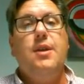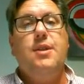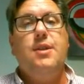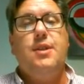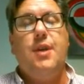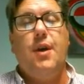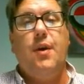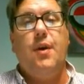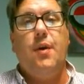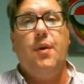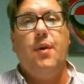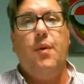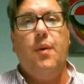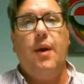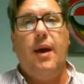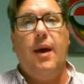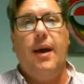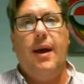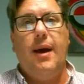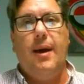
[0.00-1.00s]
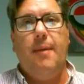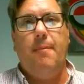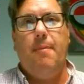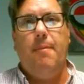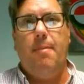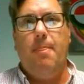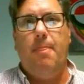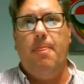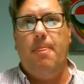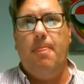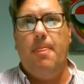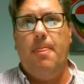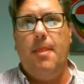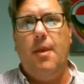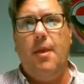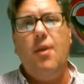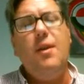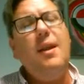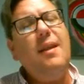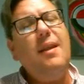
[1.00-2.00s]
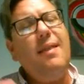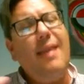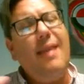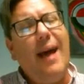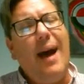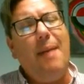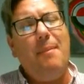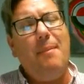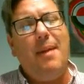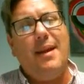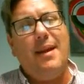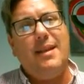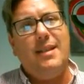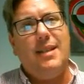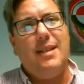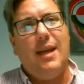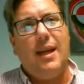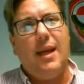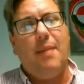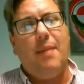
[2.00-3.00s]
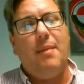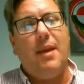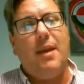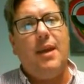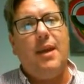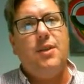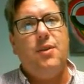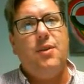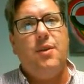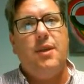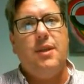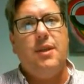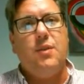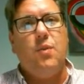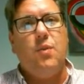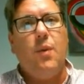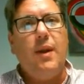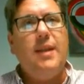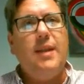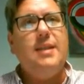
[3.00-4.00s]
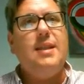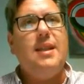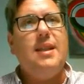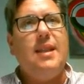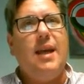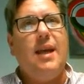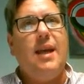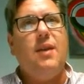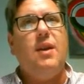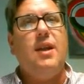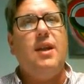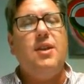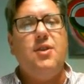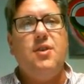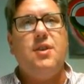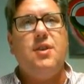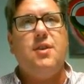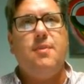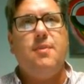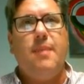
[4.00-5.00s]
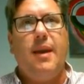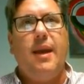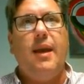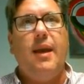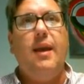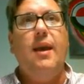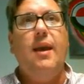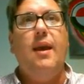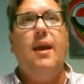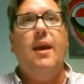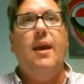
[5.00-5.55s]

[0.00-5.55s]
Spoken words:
So you need that mindset coming into it, is what is it that interests me